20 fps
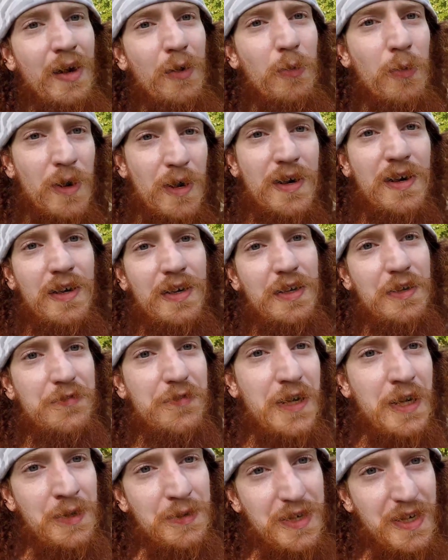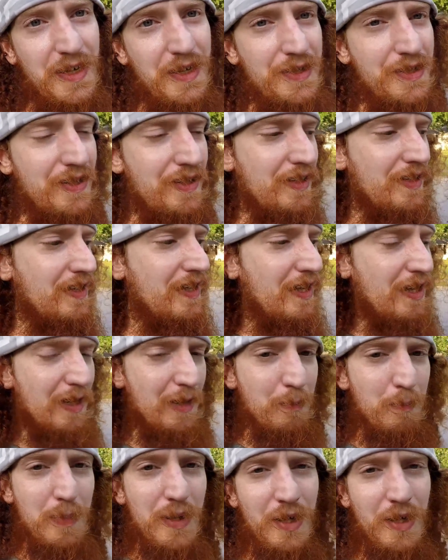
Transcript: Work on the foundation and